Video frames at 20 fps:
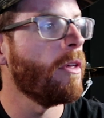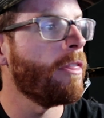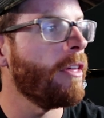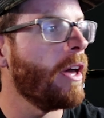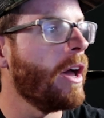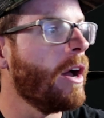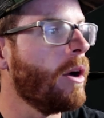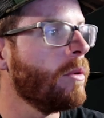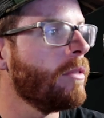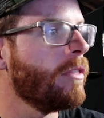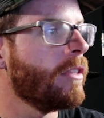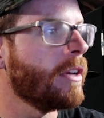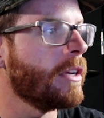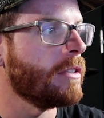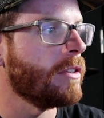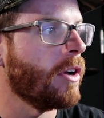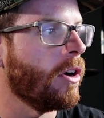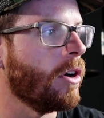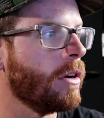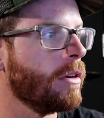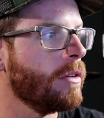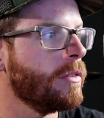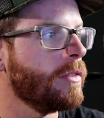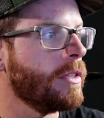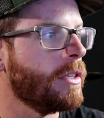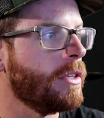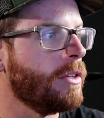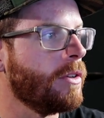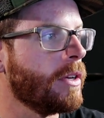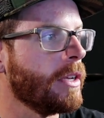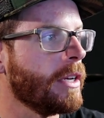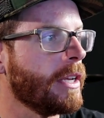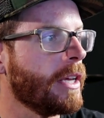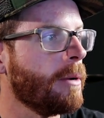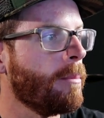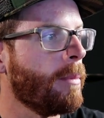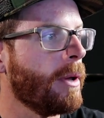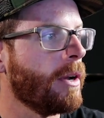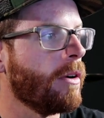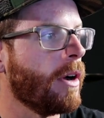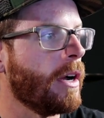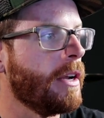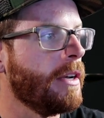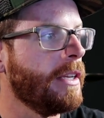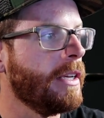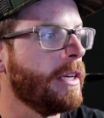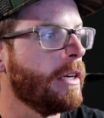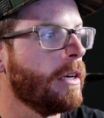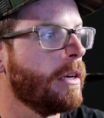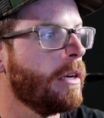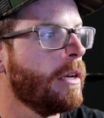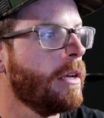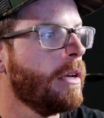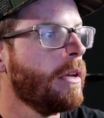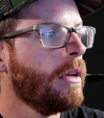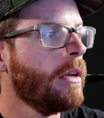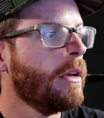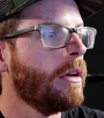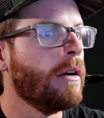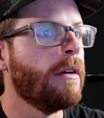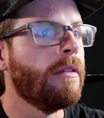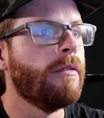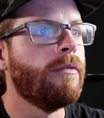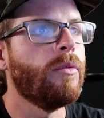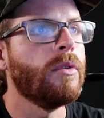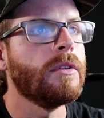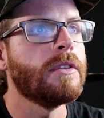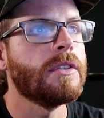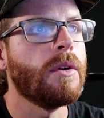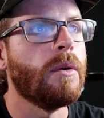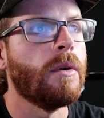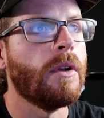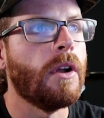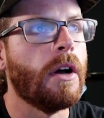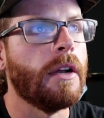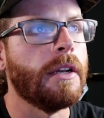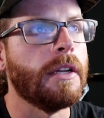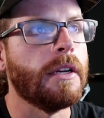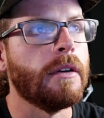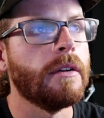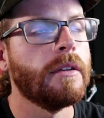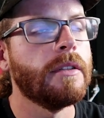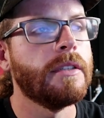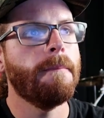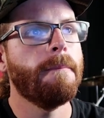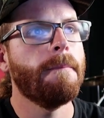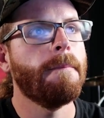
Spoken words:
without the guitars, and you can get a better idea of what's going on here.